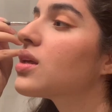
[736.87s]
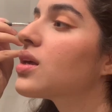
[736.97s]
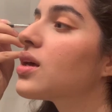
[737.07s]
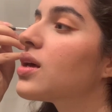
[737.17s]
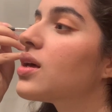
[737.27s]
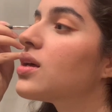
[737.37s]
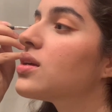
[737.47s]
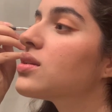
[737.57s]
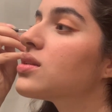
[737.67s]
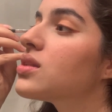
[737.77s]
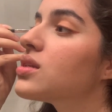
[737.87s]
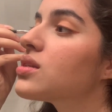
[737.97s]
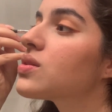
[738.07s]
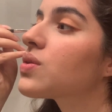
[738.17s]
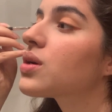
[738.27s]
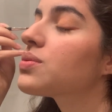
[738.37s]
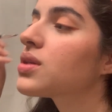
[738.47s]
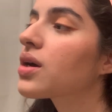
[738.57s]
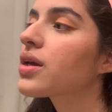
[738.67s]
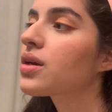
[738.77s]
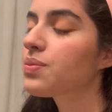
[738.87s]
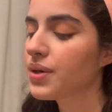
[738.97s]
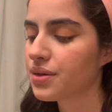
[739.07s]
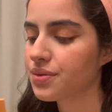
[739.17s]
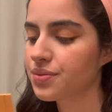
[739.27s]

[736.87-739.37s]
Yes, this is what I'm talking about.